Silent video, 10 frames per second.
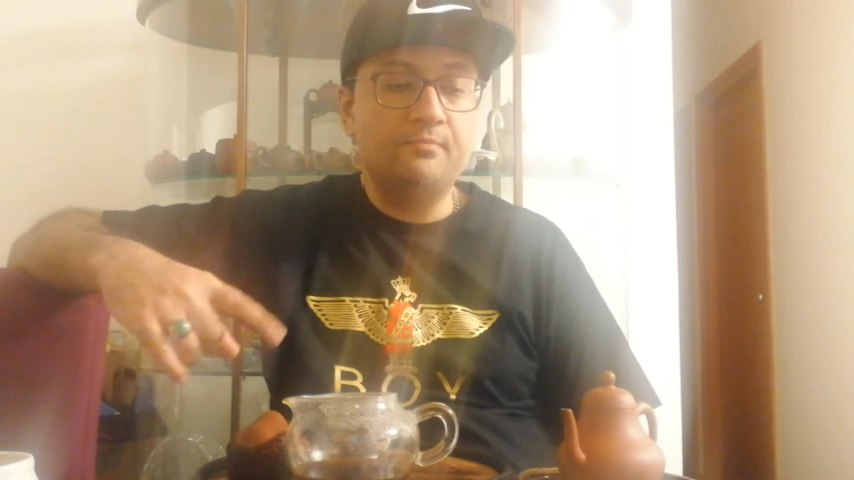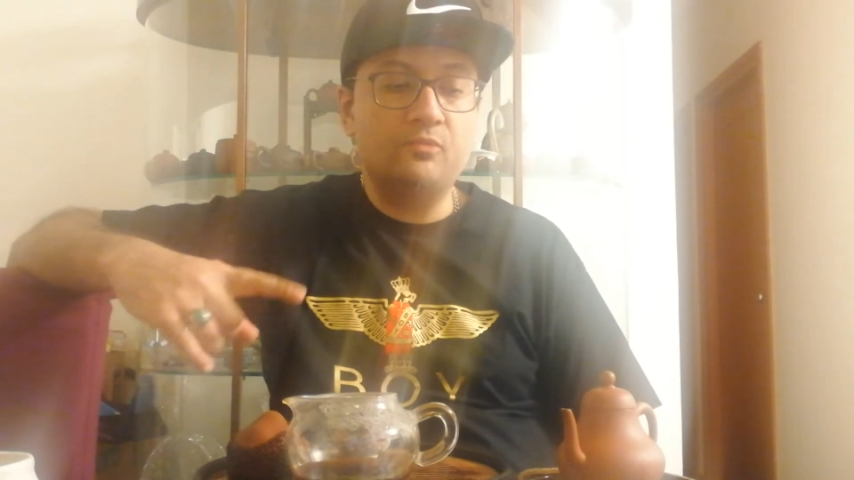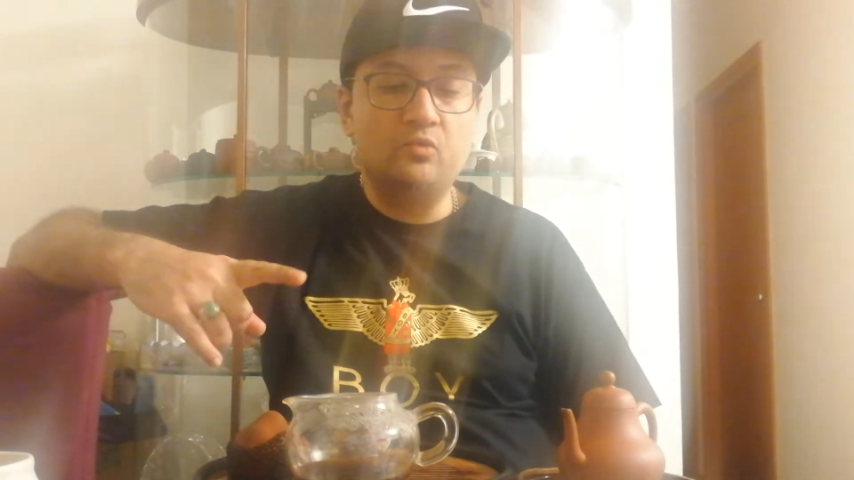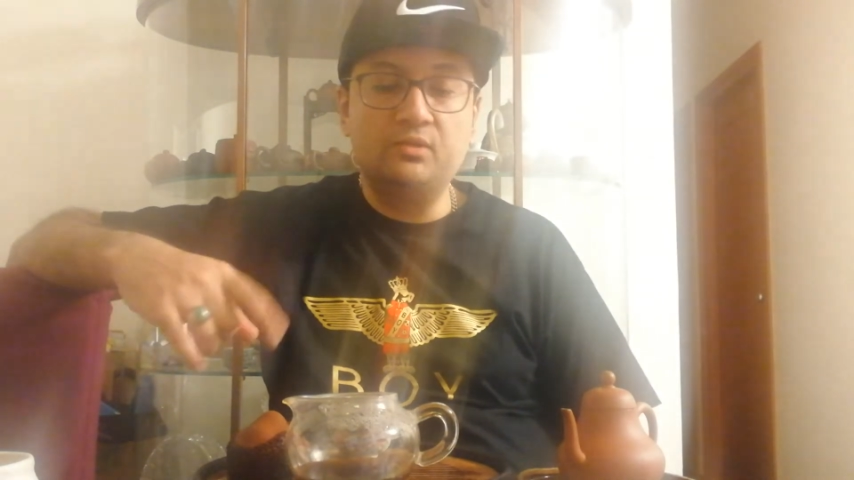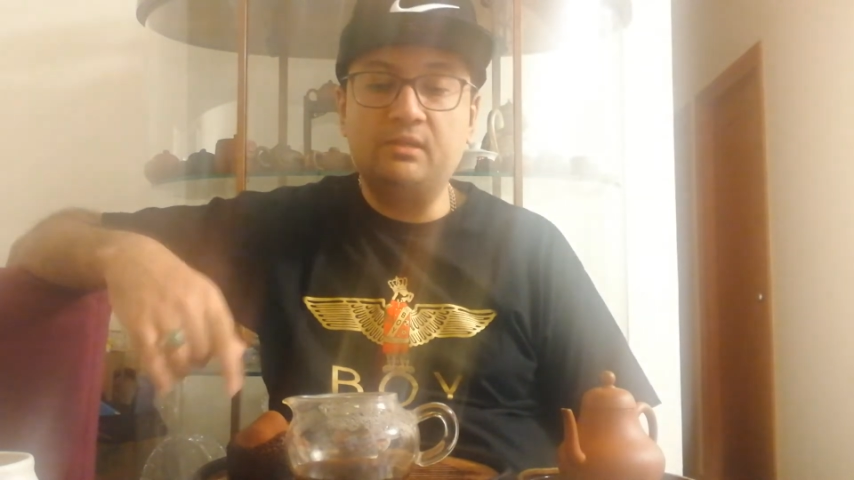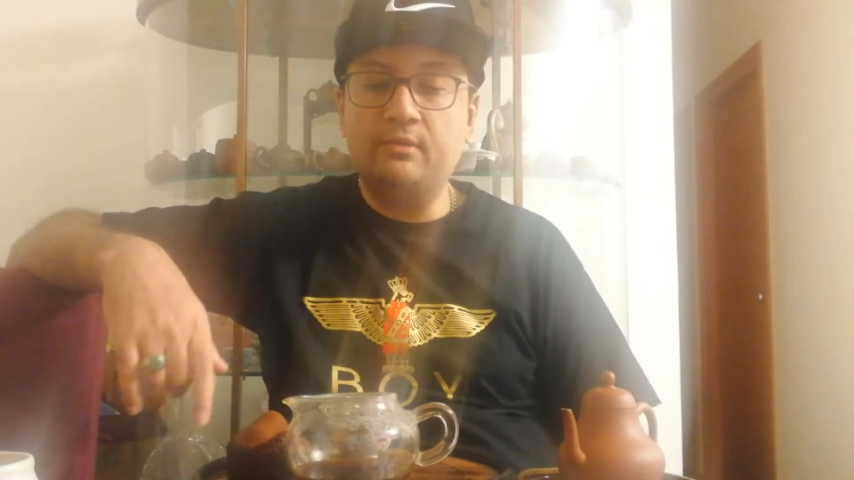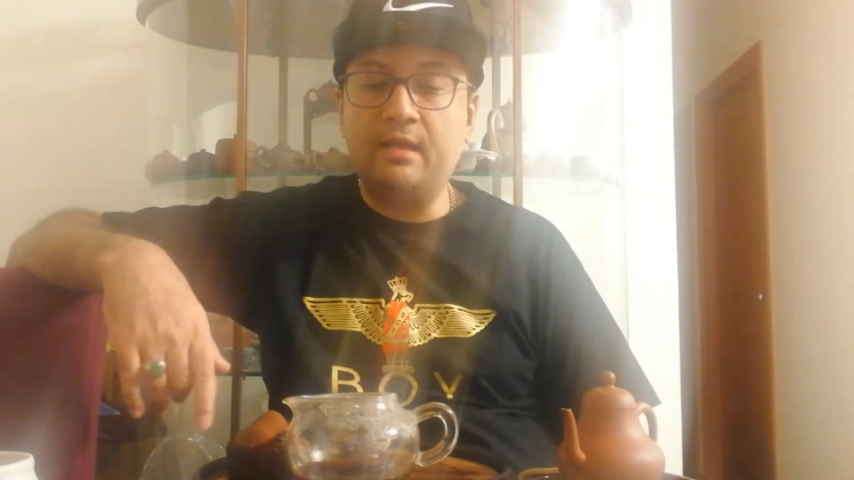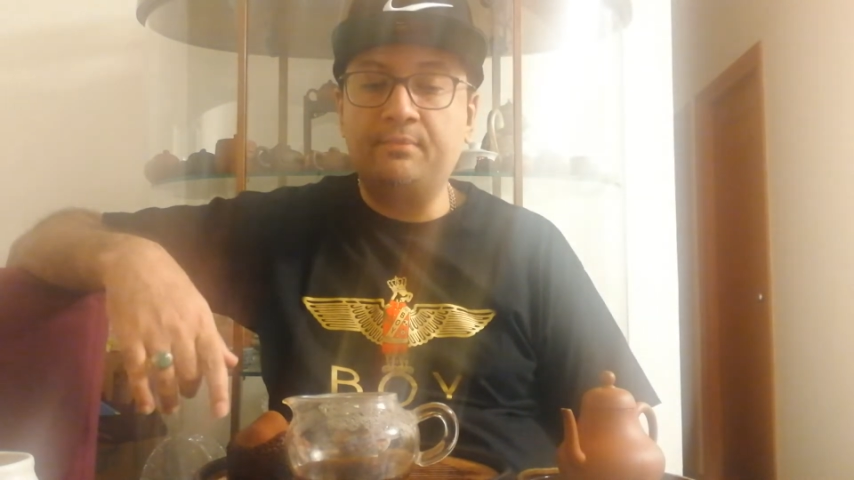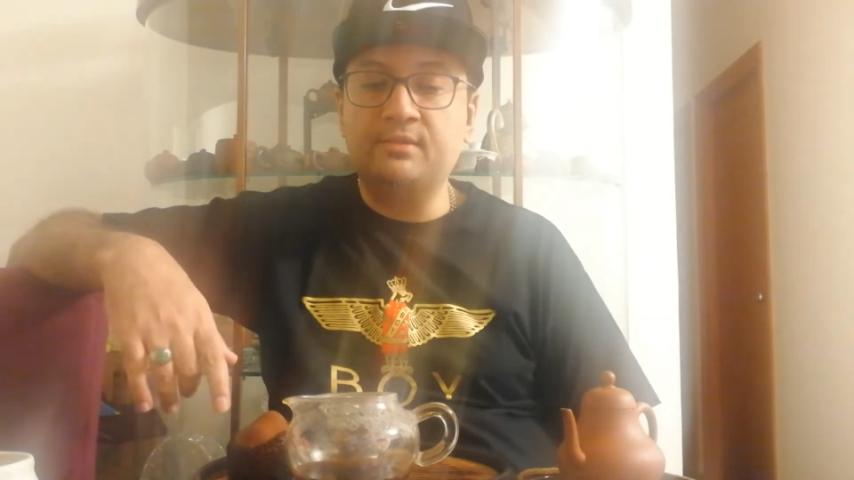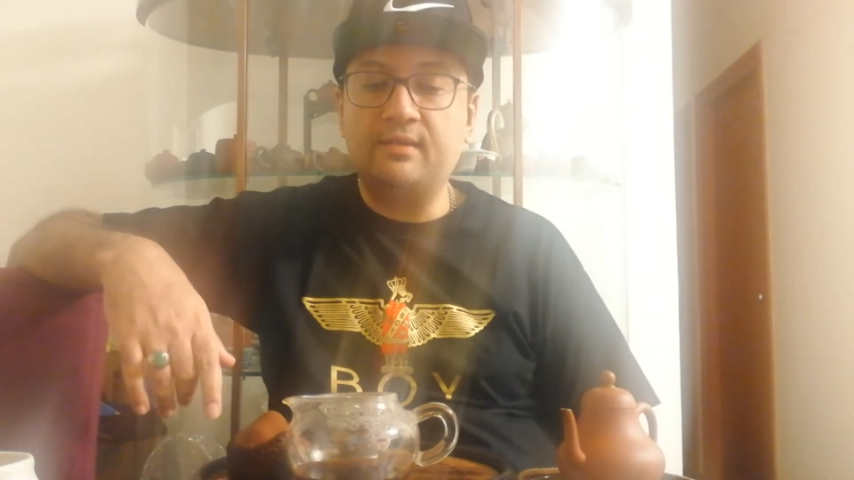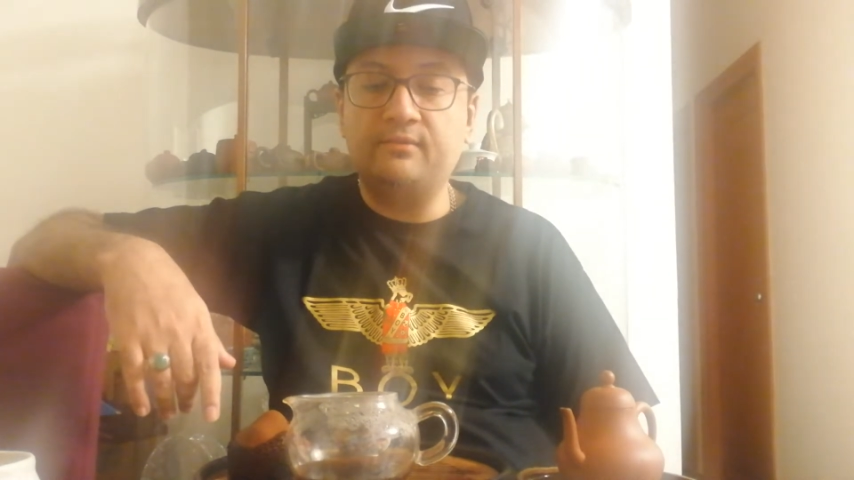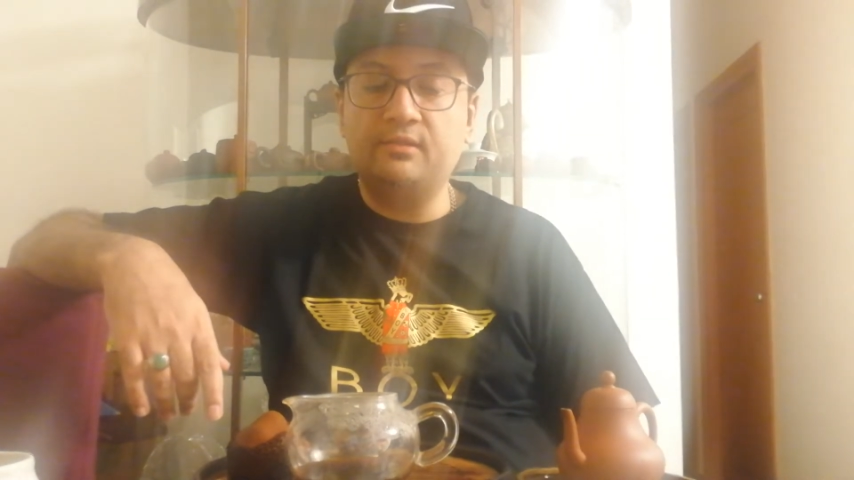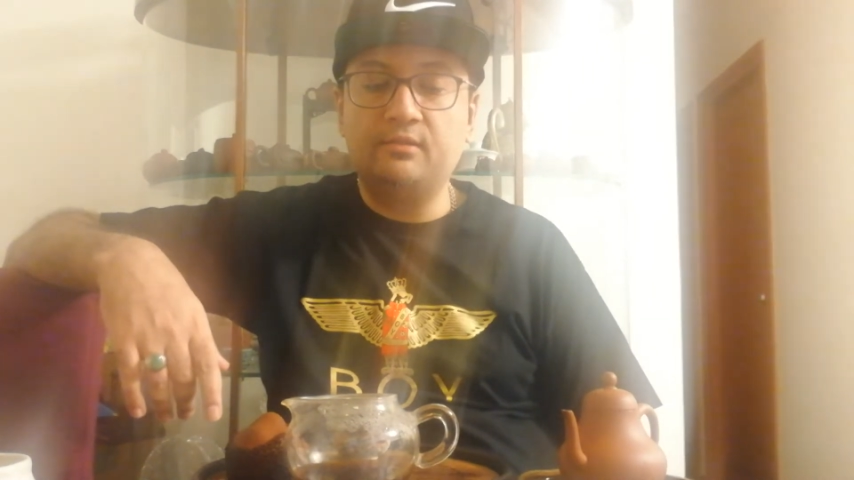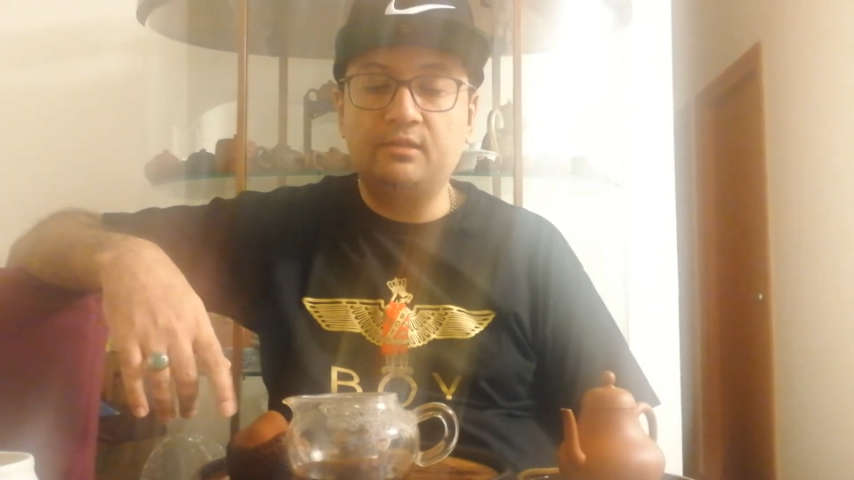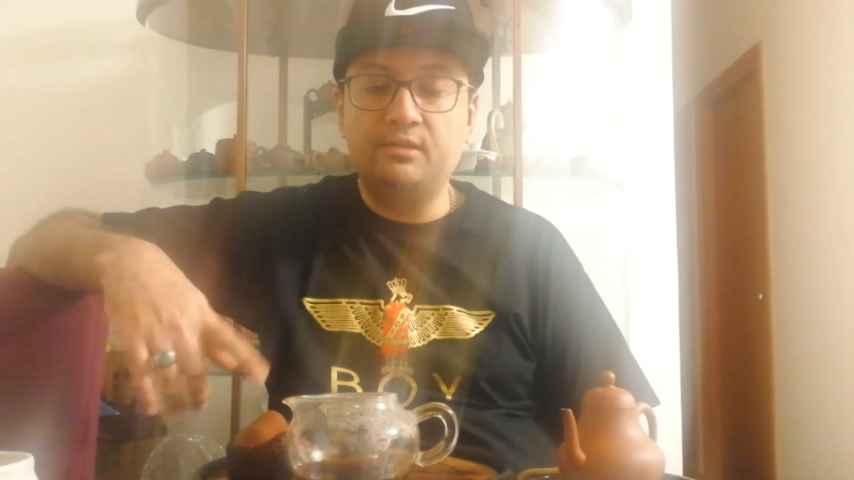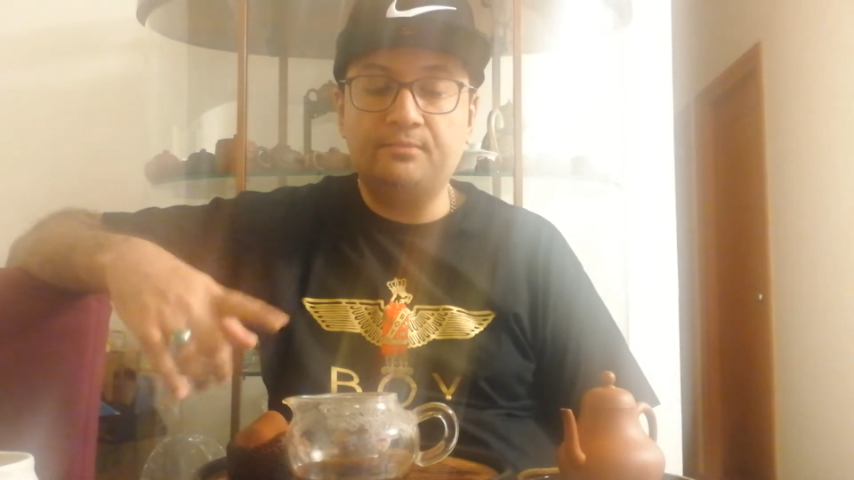We'll see what happens after,